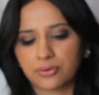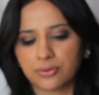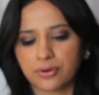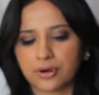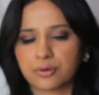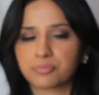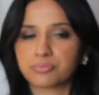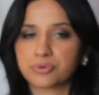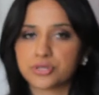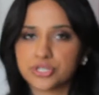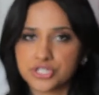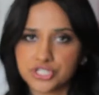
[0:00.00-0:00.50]

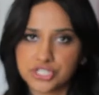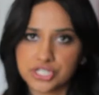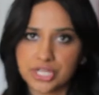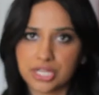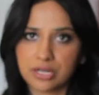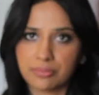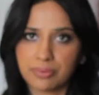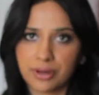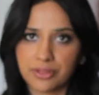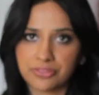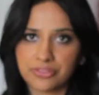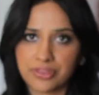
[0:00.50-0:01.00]
or appreciate
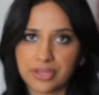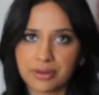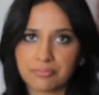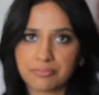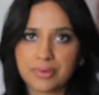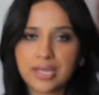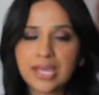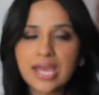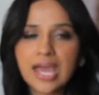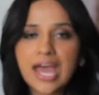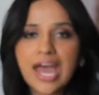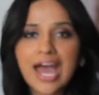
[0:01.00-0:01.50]
about them.
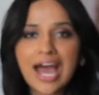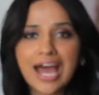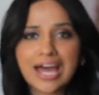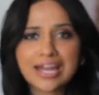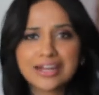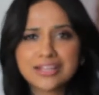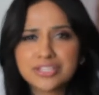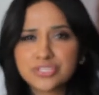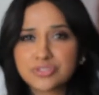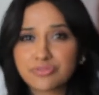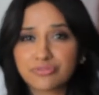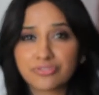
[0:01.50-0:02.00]

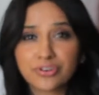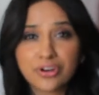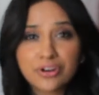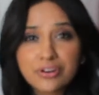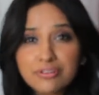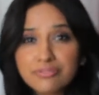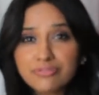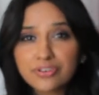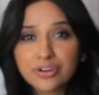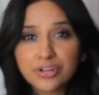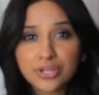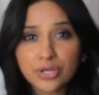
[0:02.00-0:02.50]
And it's a
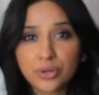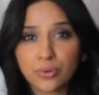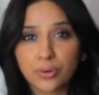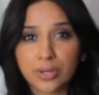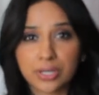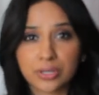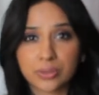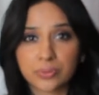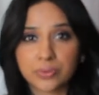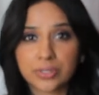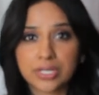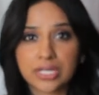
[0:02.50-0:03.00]
very, very
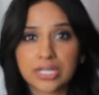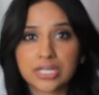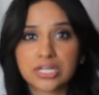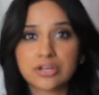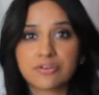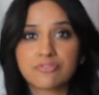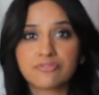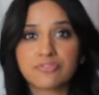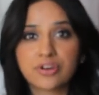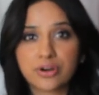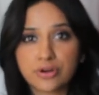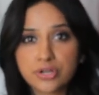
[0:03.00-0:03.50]
quick
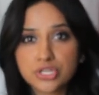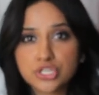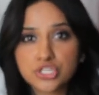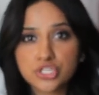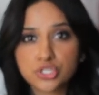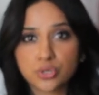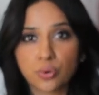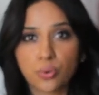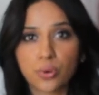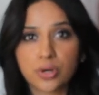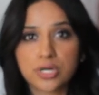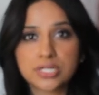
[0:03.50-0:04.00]
read, very
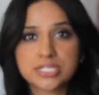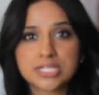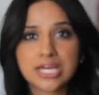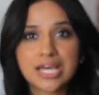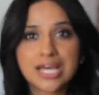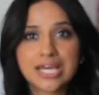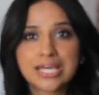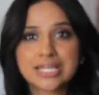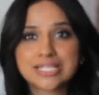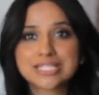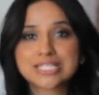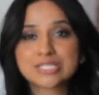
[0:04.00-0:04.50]
short,
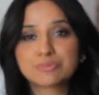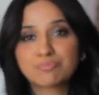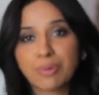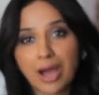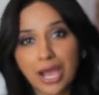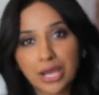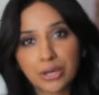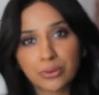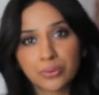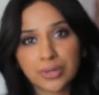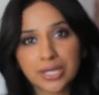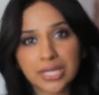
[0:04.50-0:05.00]

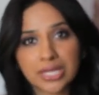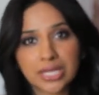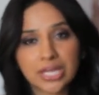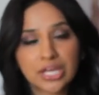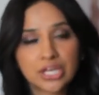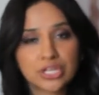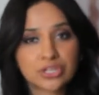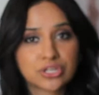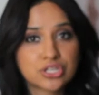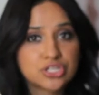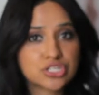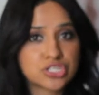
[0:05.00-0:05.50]
inspiring. You
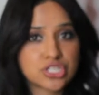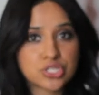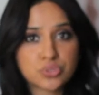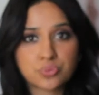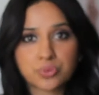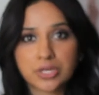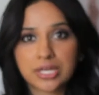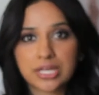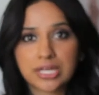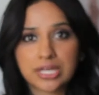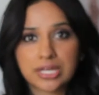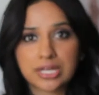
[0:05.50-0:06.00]
can just
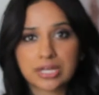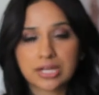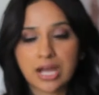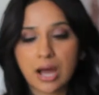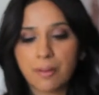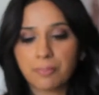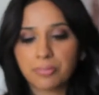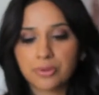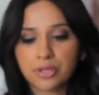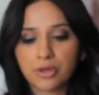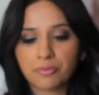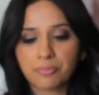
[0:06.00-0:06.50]
read it. A
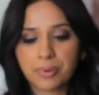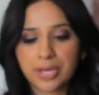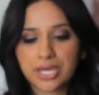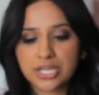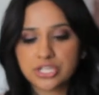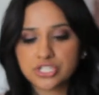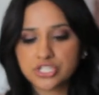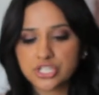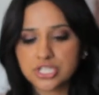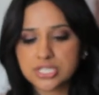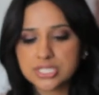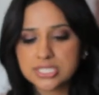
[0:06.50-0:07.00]
couple of
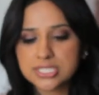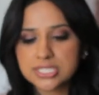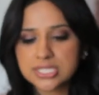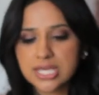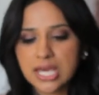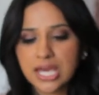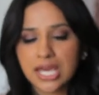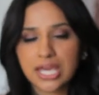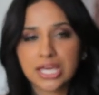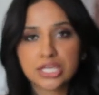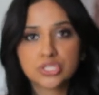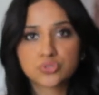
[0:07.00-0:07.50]
pages
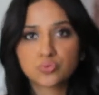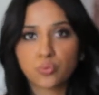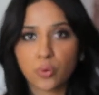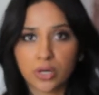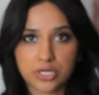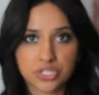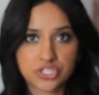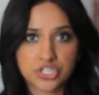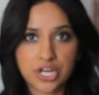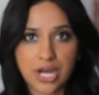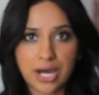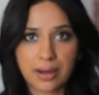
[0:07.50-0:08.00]
is
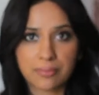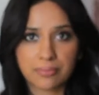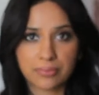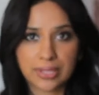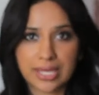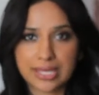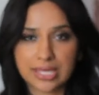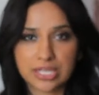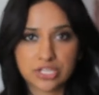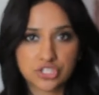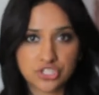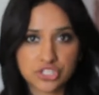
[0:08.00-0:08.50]
one chapter.
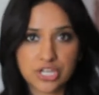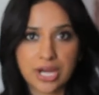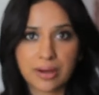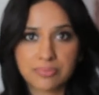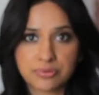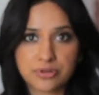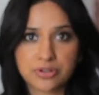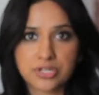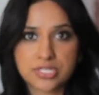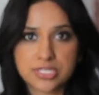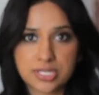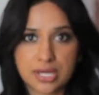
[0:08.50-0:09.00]
Like, each
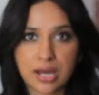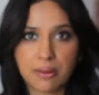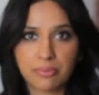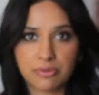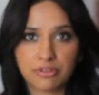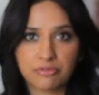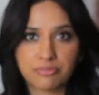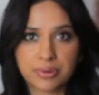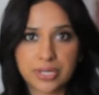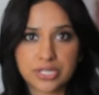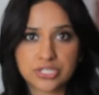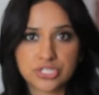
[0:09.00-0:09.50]
chapter is a couple
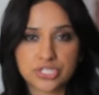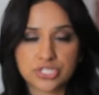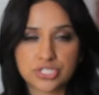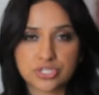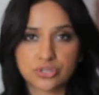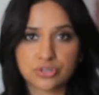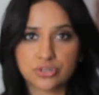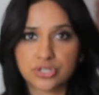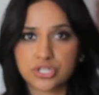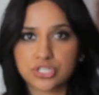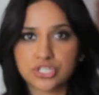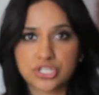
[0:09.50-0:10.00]
of pages, so
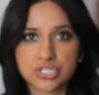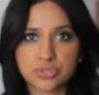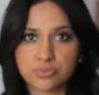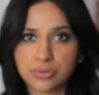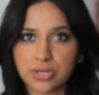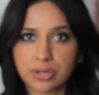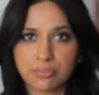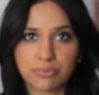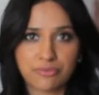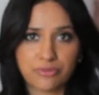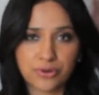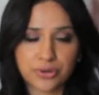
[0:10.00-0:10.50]
you can just read
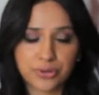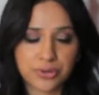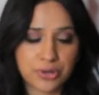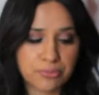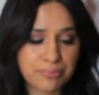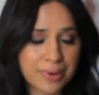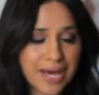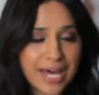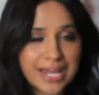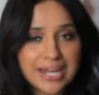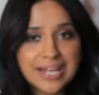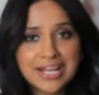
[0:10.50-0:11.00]
it before you go to
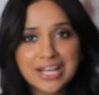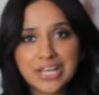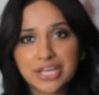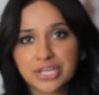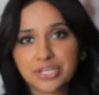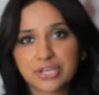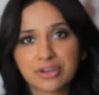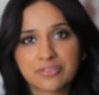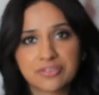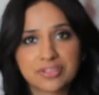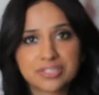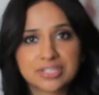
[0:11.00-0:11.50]
bed.
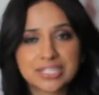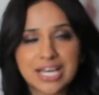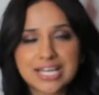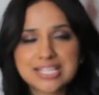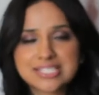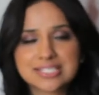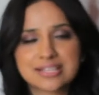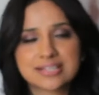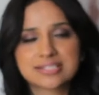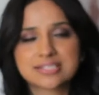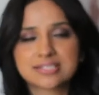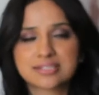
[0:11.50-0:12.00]
You have a
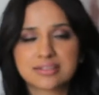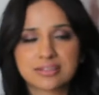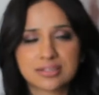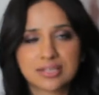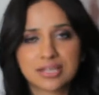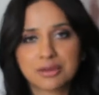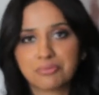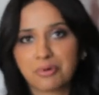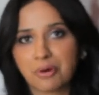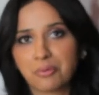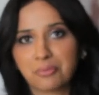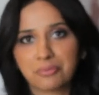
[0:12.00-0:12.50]
nice lesson to think
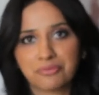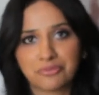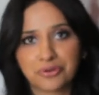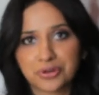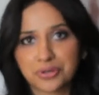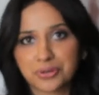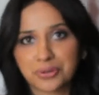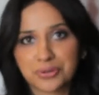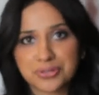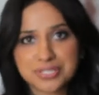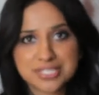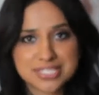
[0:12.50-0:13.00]
about before you
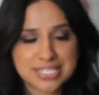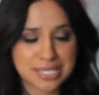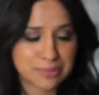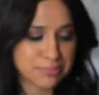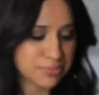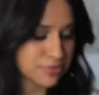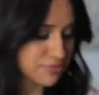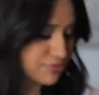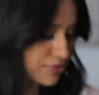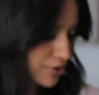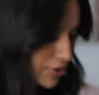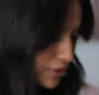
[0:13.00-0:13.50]
go to
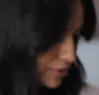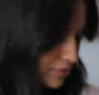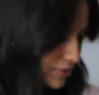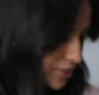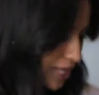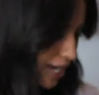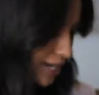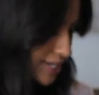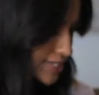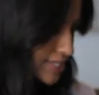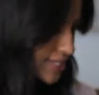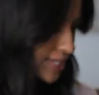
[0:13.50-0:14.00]
sleep. Very
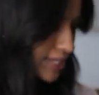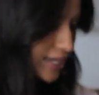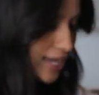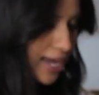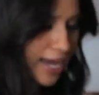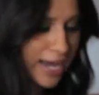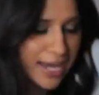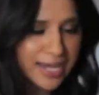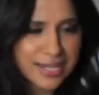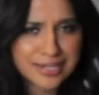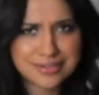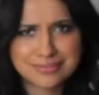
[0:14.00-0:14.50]
relaxing,
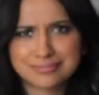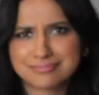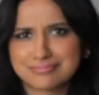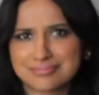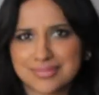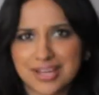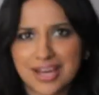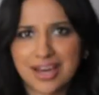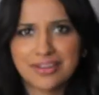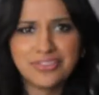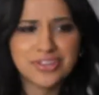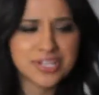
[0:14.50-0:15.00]
and
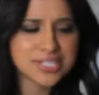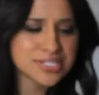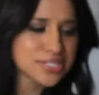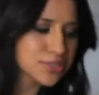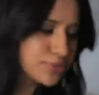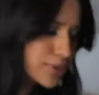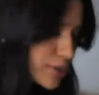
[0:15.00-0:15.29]
I think it's a